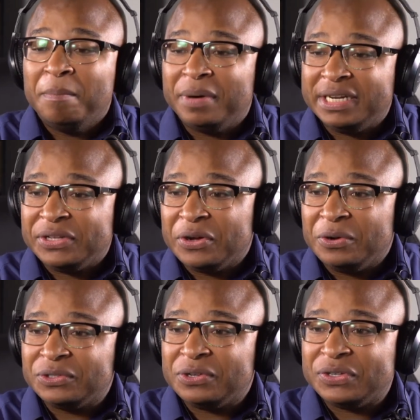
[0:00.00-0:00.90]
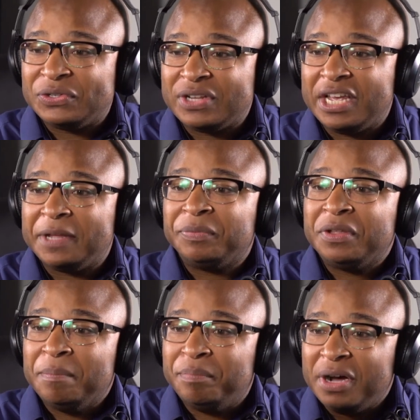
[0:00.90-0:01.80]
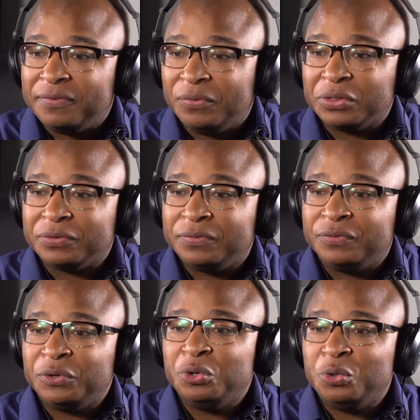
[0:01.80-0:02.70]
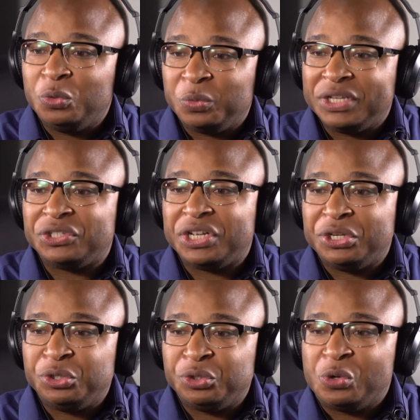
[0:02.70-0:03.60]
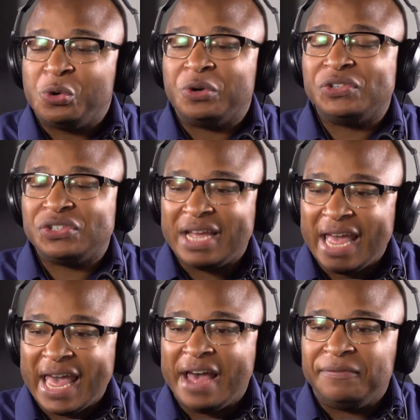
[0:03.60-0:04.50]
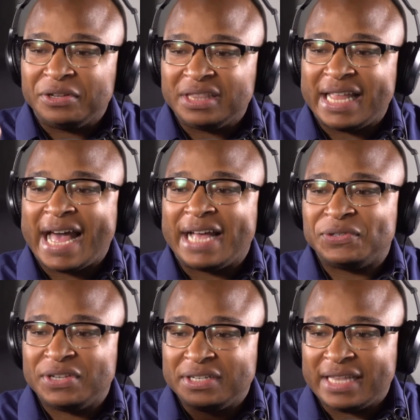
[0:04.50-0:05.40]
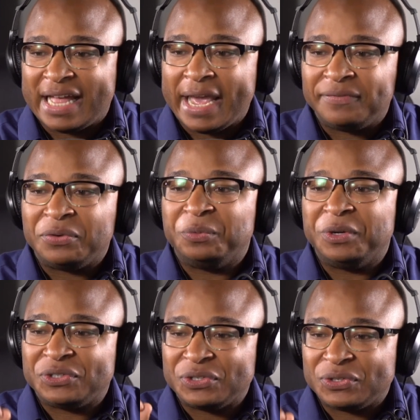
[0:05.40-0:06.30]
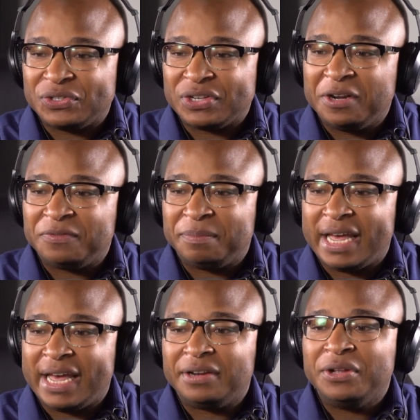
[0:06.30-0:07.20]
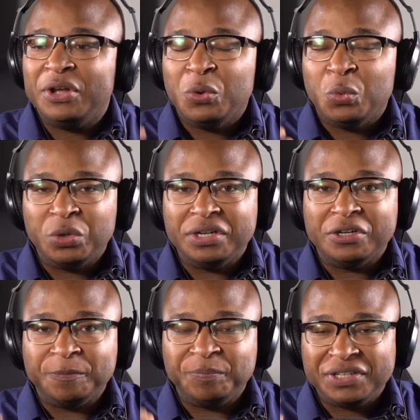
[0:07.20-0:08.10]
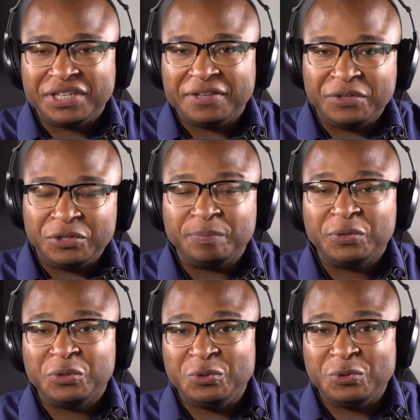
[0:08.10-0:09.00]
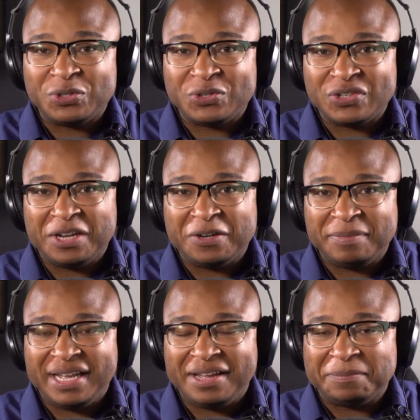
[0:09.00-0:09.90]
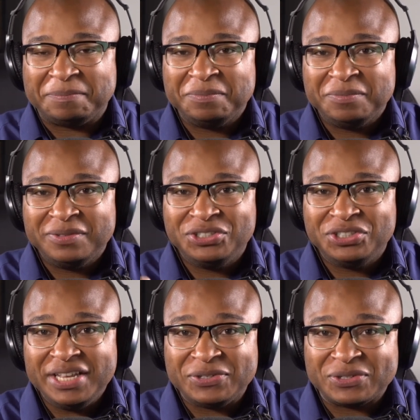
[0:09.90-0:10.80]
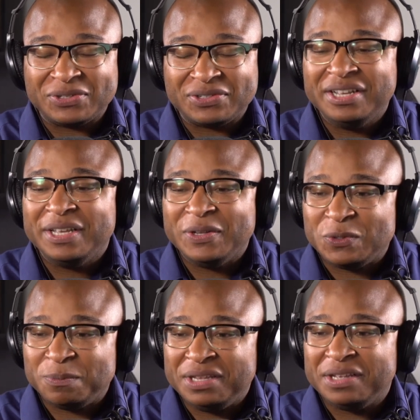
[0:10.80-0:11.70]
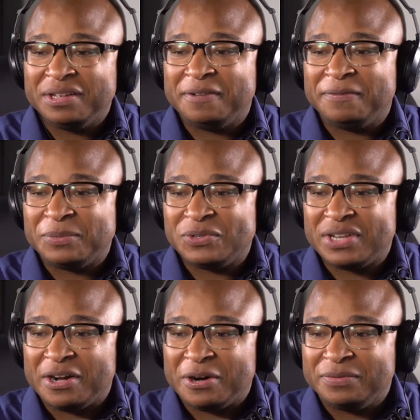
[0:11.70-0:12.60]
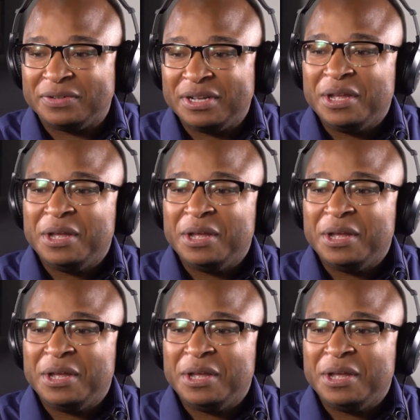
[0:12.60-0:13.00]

But he goes on to say, But for the food which endures to everlasting life, which the Son of Man will give you. Who's the Son of Man? Jesus. He's speaking of himself